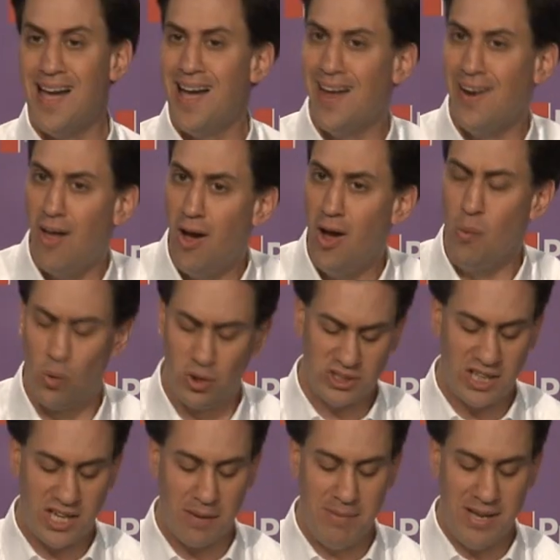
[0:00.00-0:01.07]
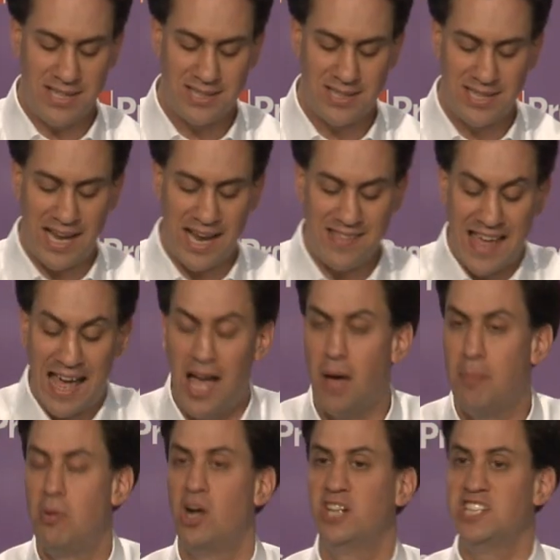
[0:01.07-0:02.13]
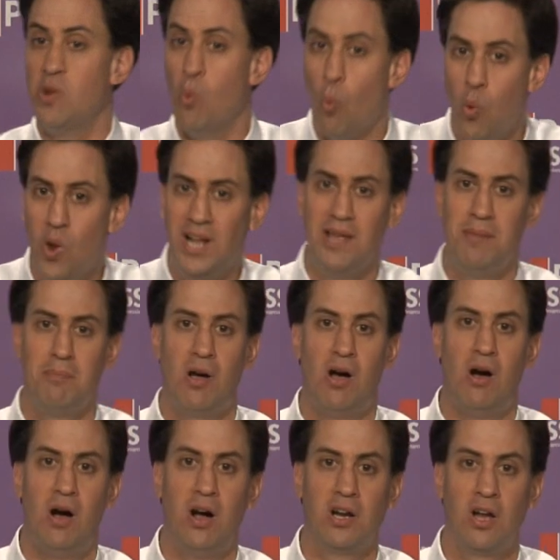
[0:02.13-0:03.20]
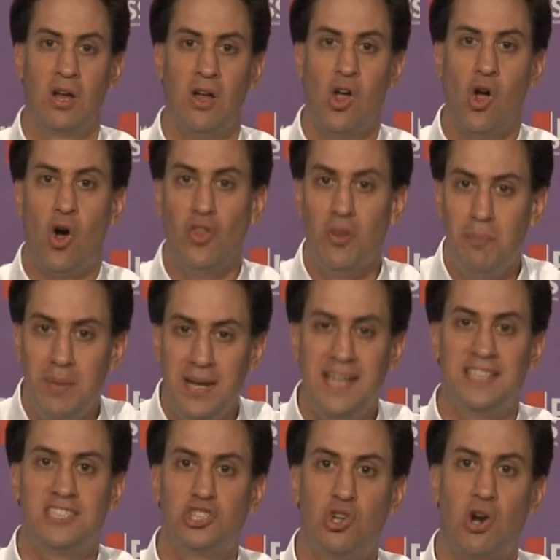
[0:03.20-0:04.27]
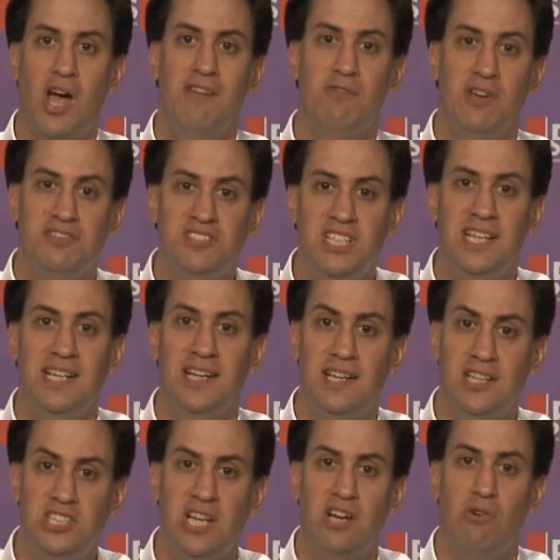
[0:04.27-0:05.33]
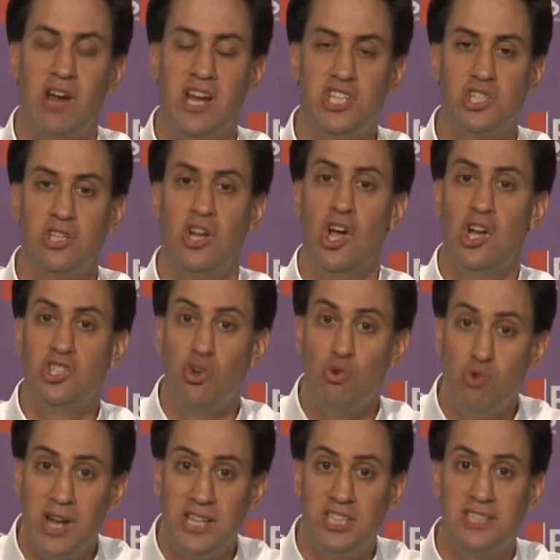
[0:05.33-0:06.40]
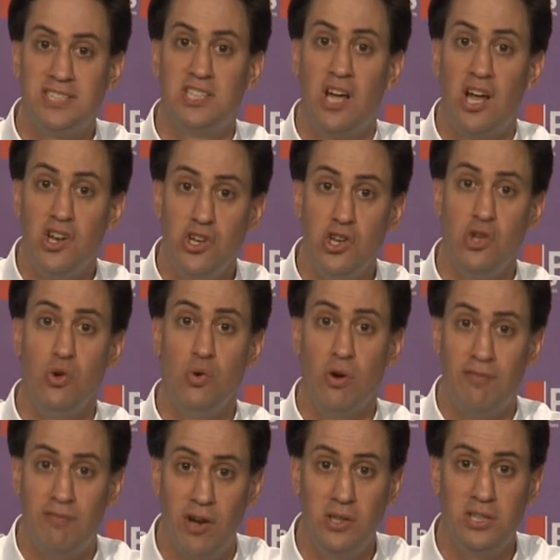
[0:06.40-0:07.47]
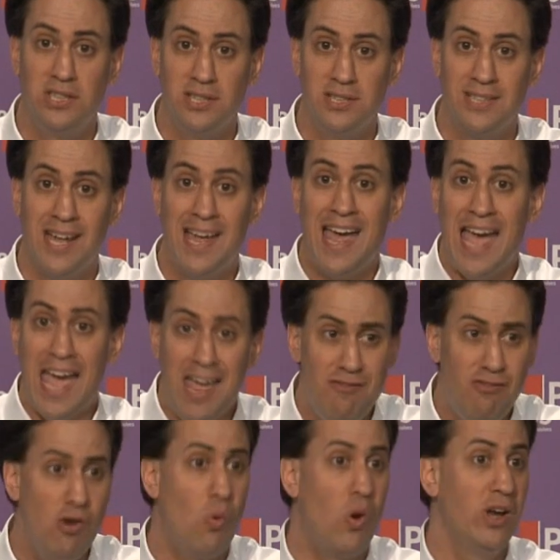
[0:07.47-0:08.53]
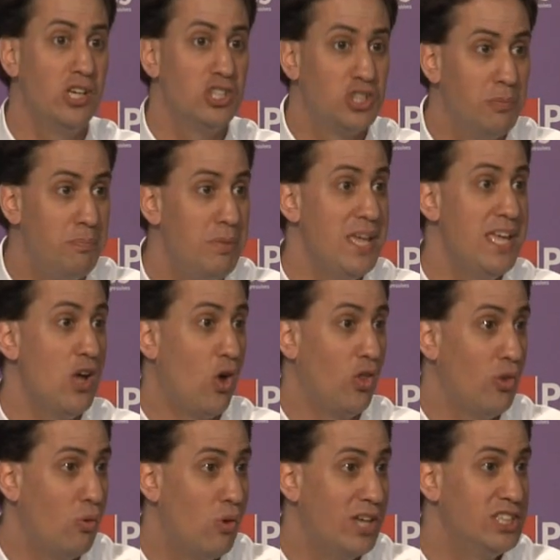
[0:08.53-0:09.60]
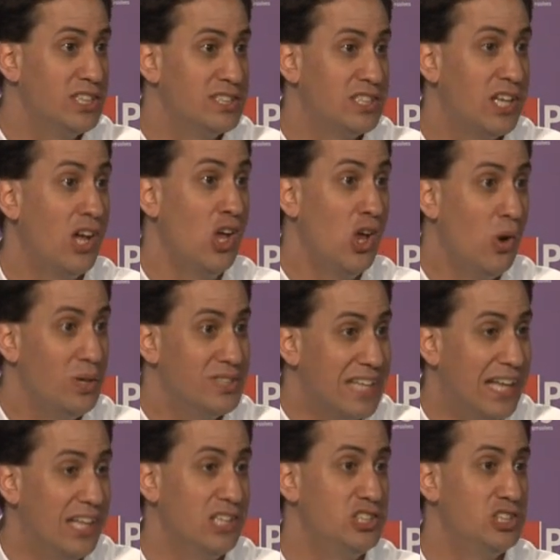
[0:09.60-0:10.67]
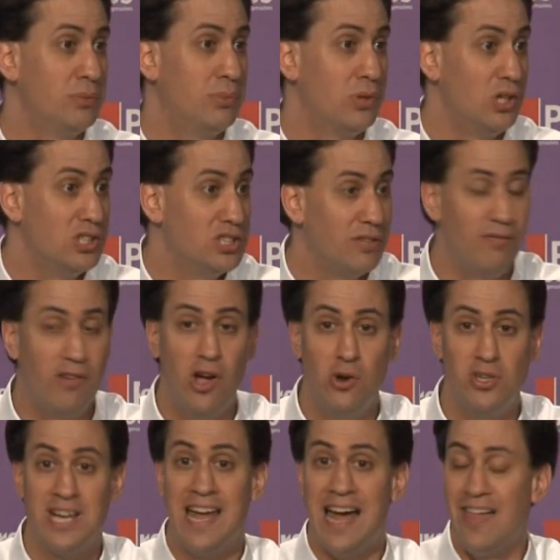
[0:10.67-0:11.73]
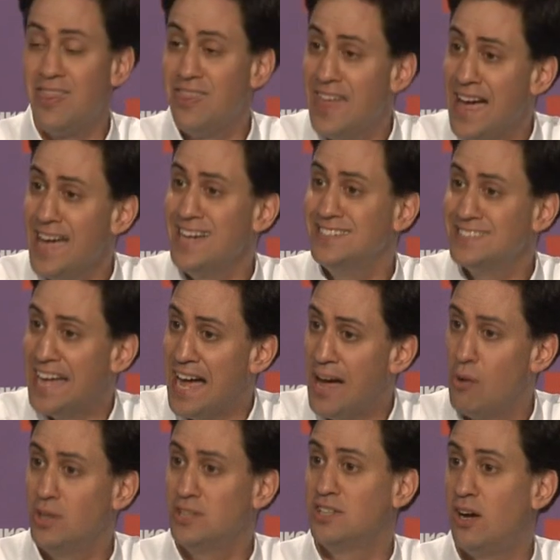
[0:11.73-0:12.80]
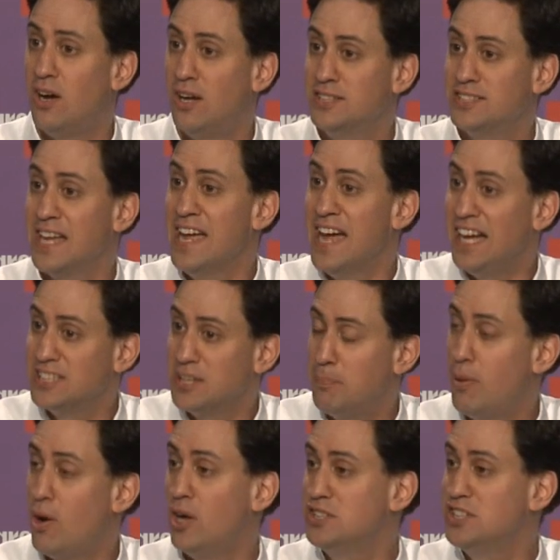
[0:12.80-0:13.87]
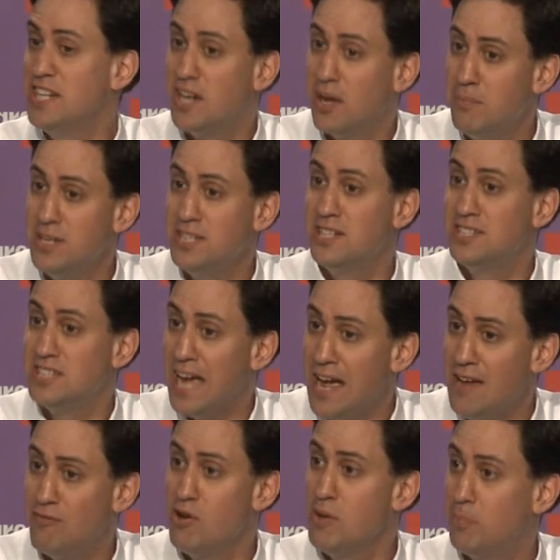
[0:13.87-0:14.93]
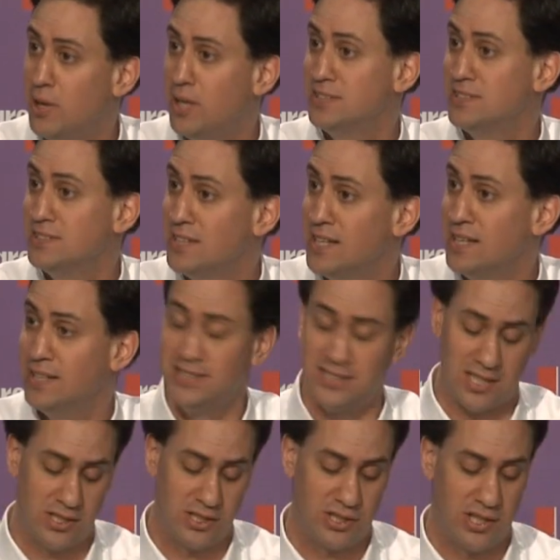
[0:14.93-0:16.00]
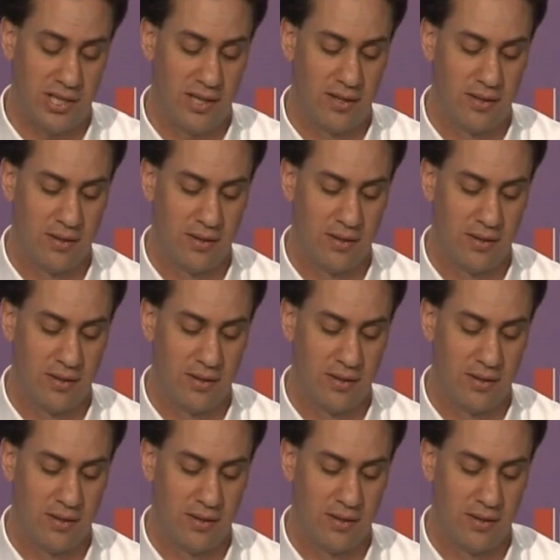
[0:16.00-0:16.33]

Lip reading: And I want to commit today that our party will embark on the biggest drive we've seen in a generation to register new voters. Everyone should be on the register who is eligible to vote. And that is our task as a party committed to every person in this country.